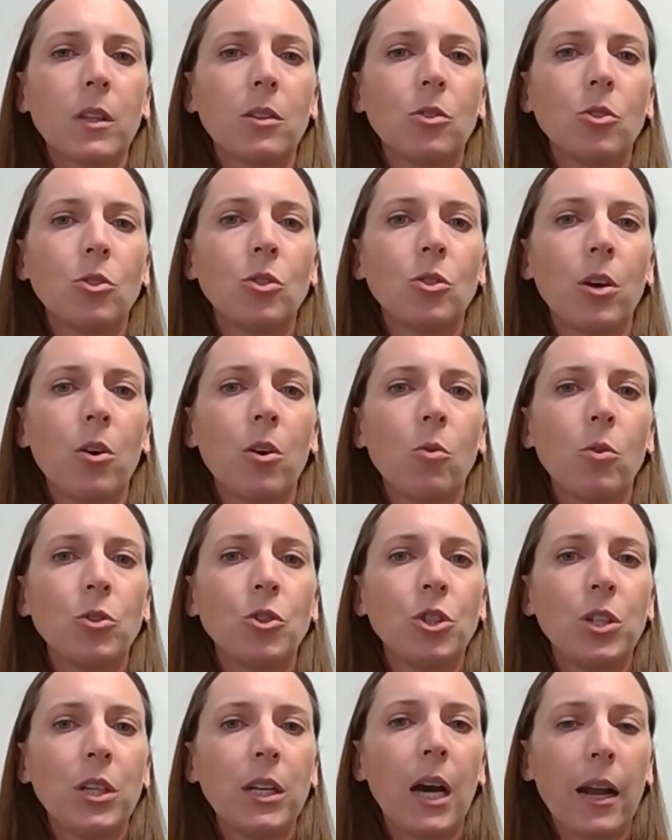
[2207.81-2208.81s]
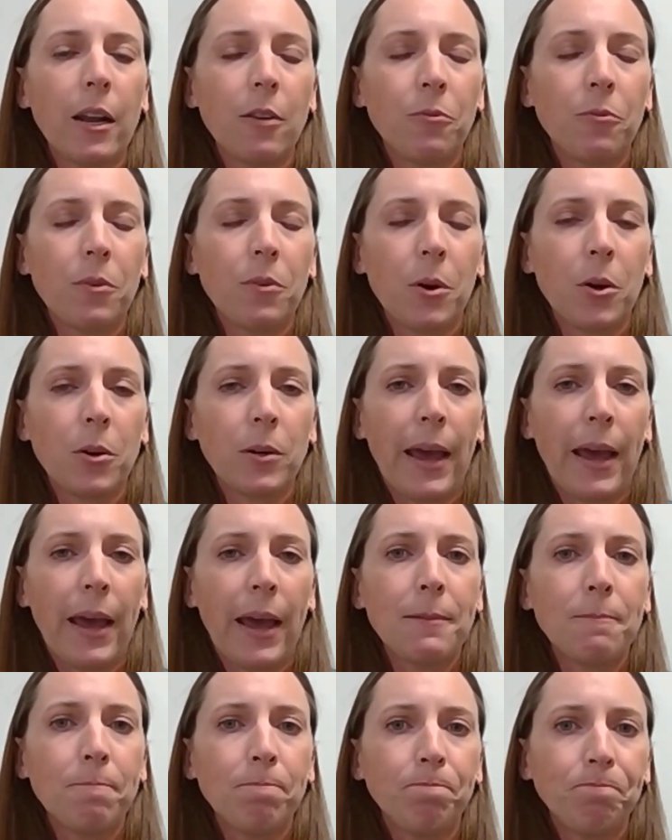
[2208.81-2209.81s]
So she got it from her
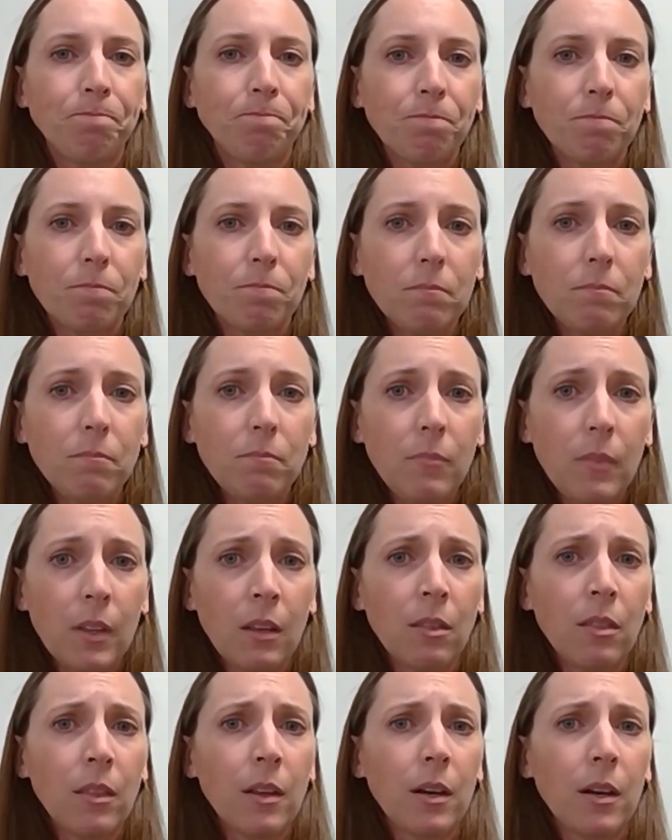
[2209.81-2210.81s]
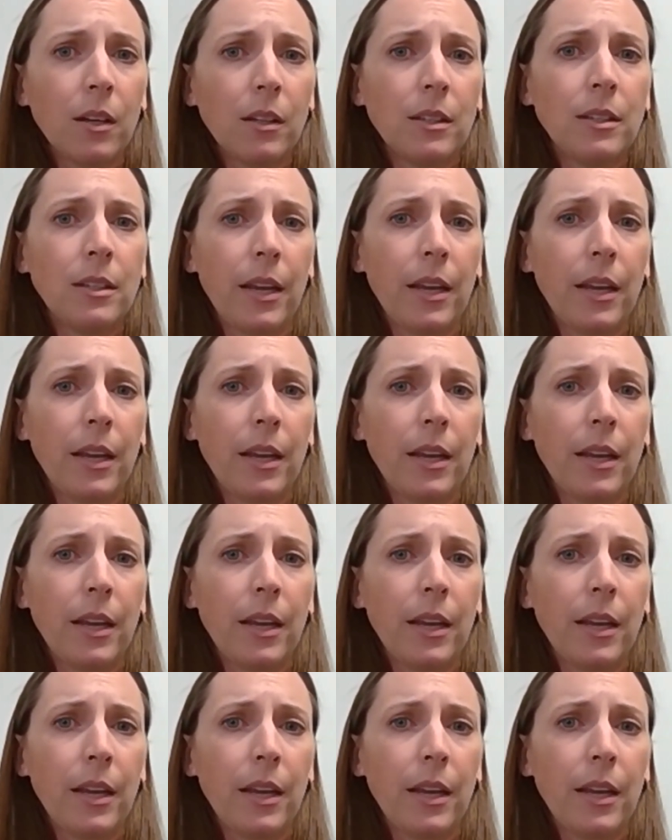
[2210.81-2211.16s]
dad. The